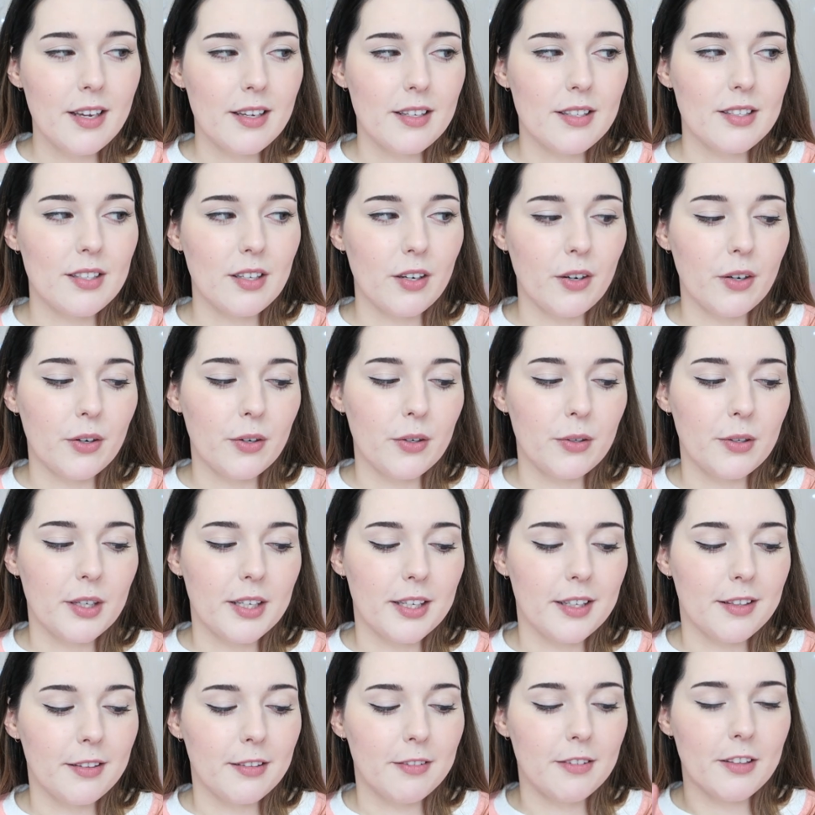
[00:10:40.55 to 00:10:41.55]
So
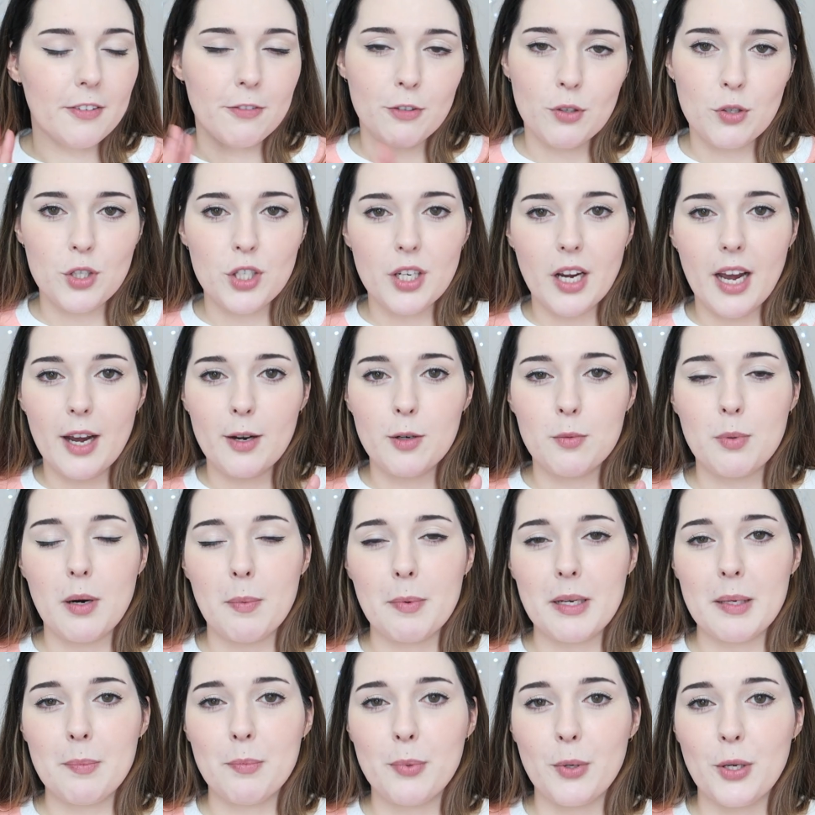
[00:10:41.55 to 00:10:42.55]
in the future, I will
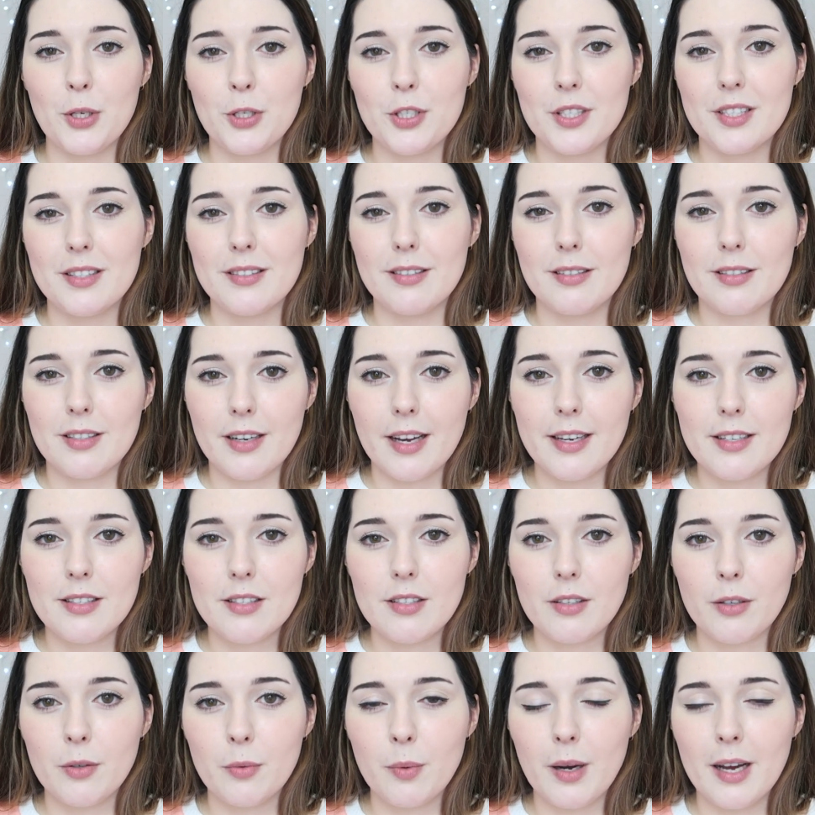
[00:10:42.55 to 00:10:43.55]
probably purchase the
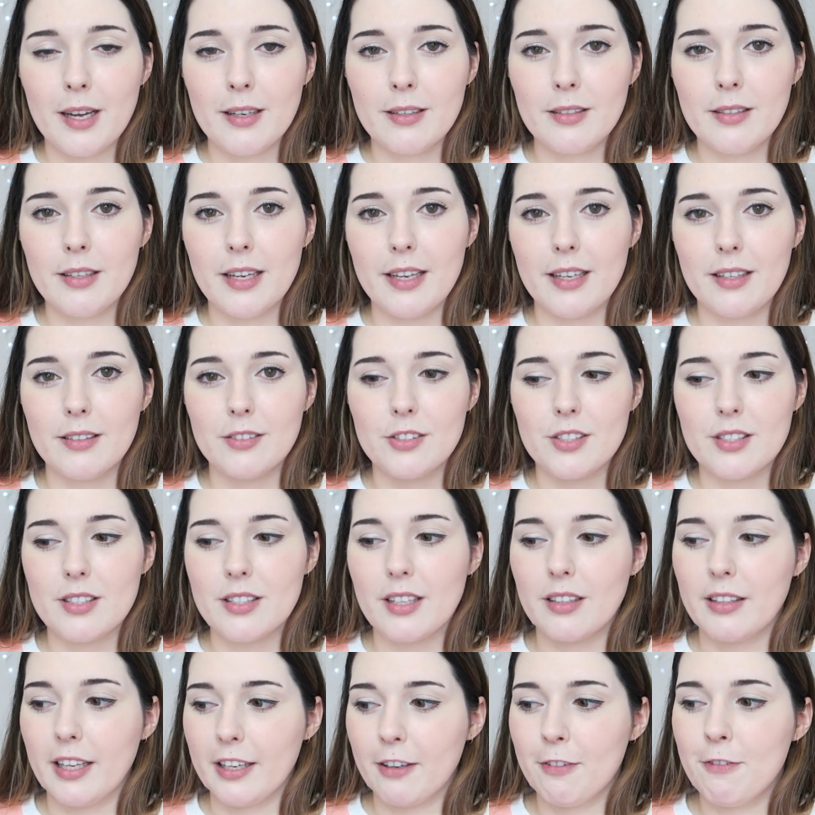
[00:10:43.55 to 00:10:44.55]
Daiso one and just
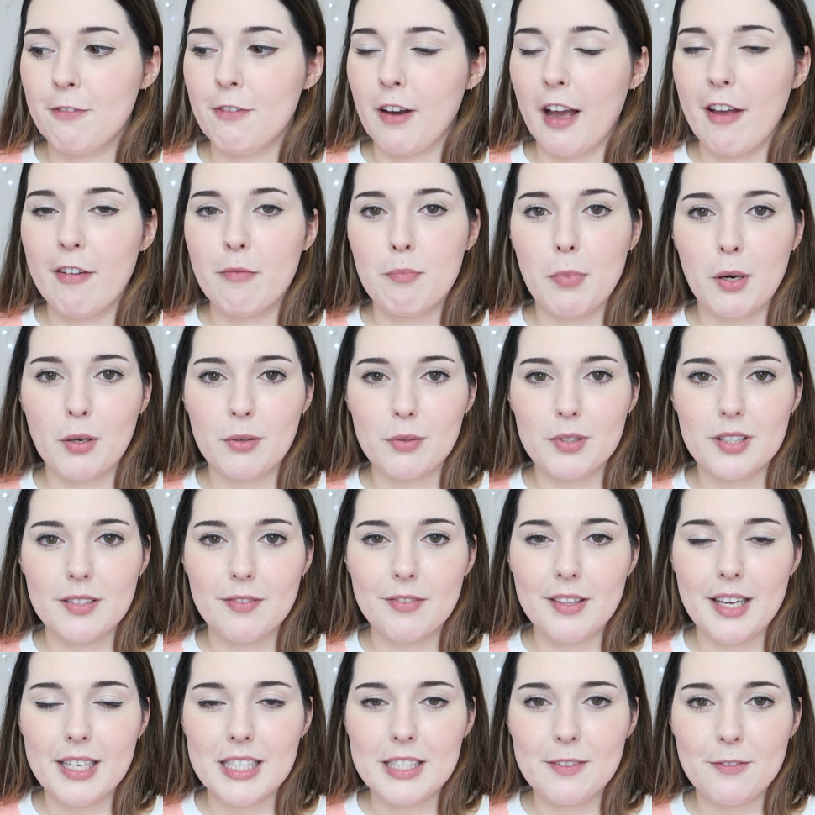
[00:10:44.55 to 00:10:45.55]
get like 5 bottles
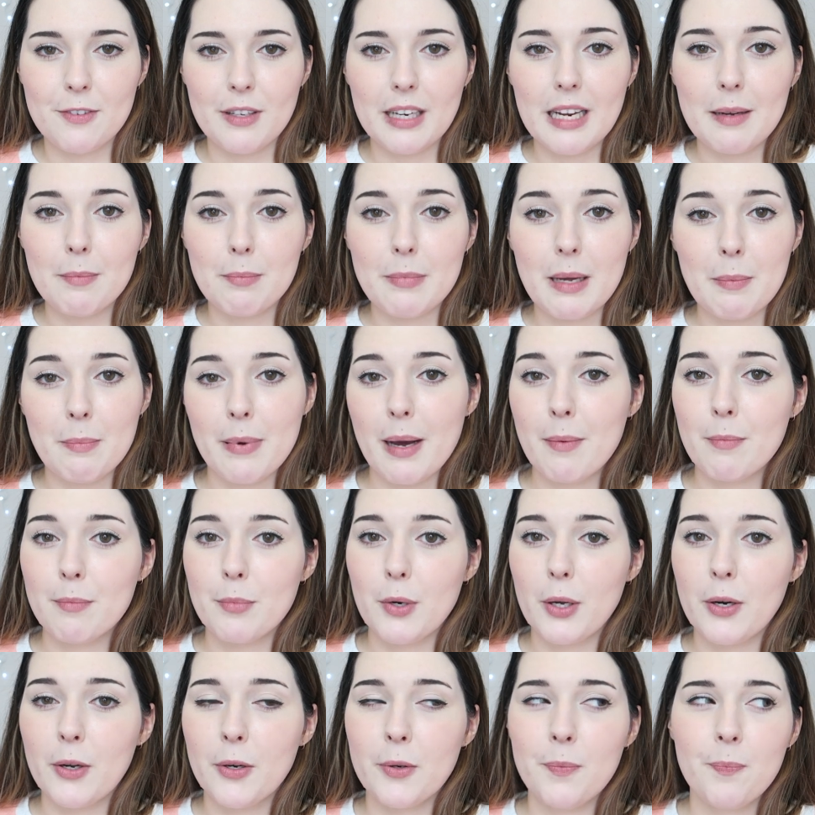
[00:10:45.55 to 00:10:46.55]
of that to fill up my pump
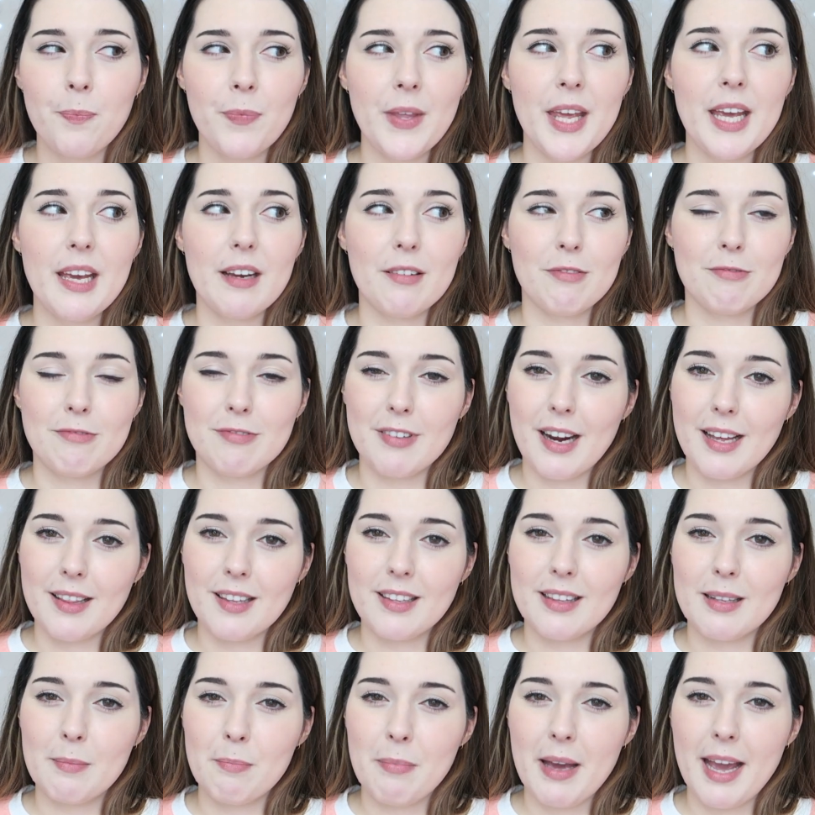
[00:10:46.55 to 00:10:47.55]
bottle
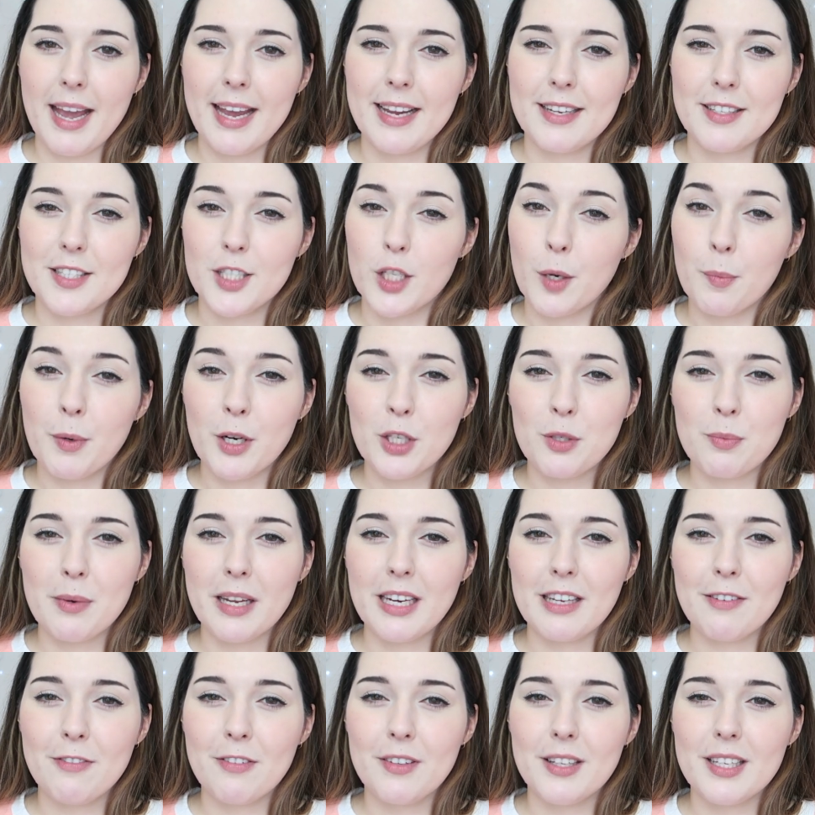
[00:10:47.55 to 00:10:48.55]
rather than paying so much
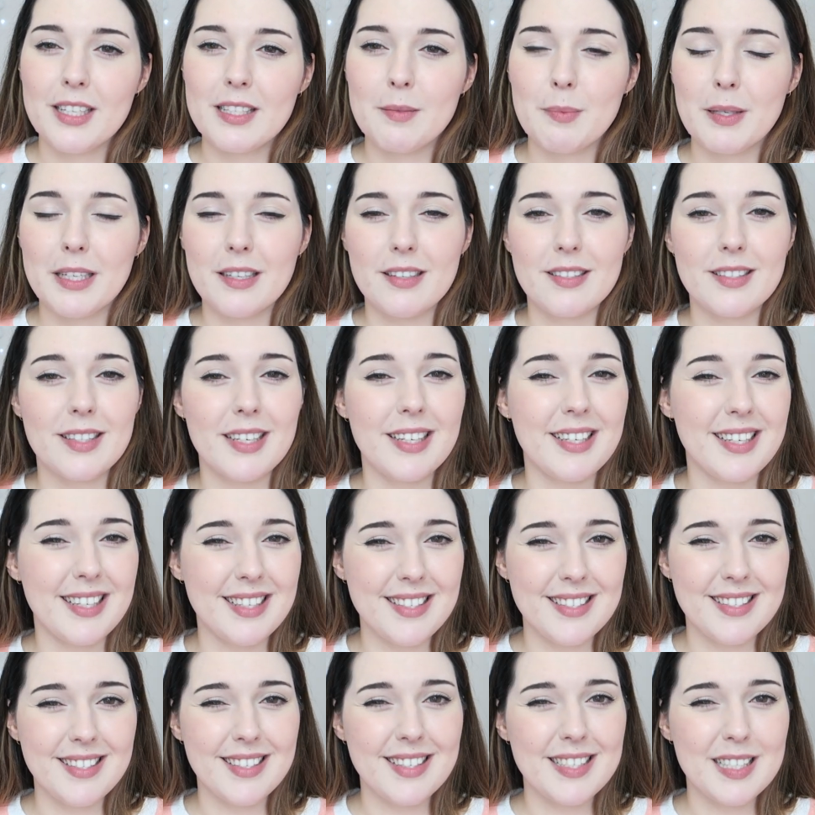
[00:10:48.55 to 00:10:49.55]
money for this because it
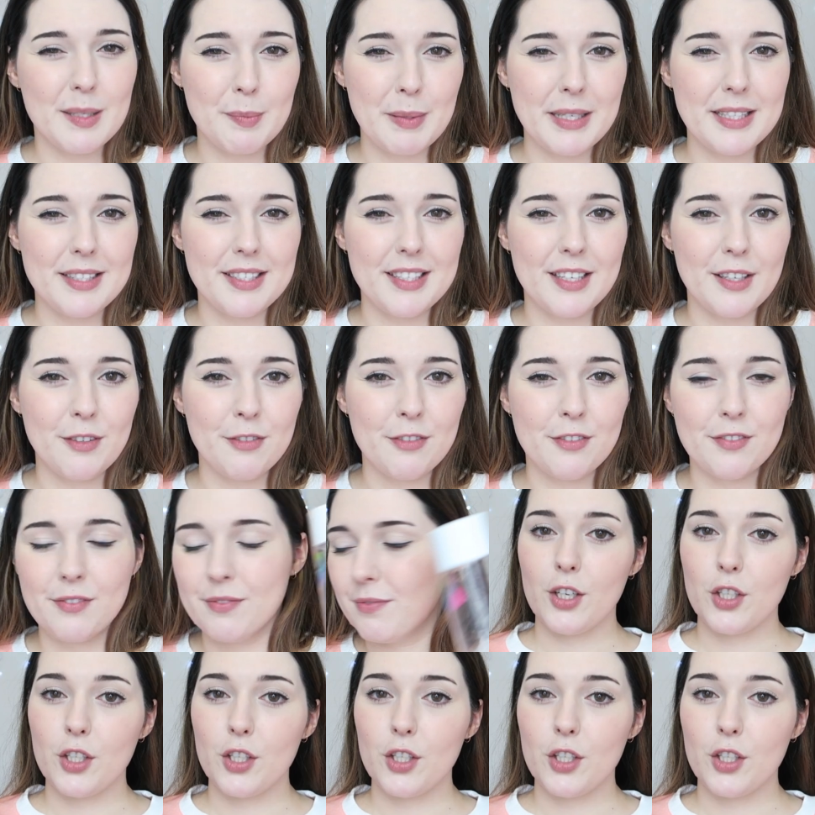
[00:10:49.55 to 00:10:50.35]
is expensive.